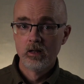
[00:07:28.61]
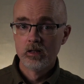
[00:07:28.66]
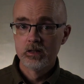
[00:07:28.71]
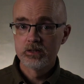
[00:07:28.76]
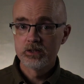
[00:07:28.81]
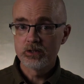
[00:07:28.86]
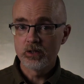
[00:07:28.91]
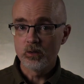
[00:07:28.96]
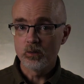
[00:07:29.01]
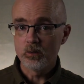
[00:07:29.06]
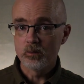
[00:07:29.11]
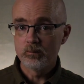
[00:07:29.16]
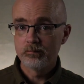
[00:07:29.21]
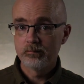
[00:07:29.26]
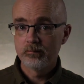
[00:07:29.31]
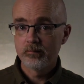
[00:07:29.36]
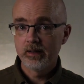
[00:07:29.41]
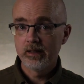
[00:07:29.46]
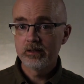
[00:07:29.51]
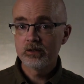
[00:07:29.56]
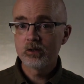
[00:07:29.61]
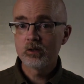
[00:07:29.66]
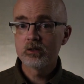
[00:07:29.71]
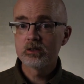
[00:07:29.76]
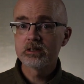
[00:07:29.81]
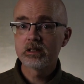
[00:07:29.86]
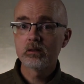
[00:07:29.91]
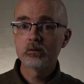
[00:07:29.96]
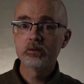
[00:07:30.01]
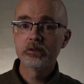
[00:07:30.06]
So, it
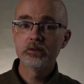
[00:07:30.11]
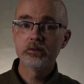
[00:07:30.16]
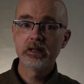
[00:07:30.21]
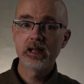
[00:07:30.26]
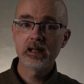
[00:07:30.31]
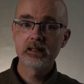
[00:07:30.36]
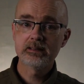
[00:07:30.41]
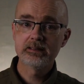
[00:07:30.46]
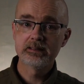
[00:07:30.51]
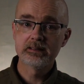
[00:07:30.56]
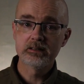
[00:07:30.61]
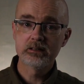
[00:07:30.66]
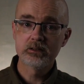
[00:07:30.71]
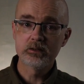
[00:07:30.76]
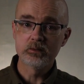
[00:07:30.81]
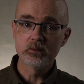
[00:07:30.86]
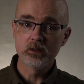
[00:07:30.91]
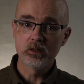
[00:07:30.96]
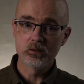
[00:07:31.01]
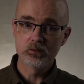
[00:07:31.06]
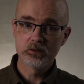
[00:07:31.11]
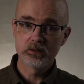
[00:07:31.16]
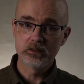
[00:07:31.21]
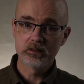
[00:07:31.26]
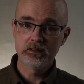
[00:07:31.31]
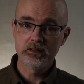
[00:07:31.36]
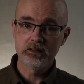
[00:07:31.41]
turns out you can sit too close to the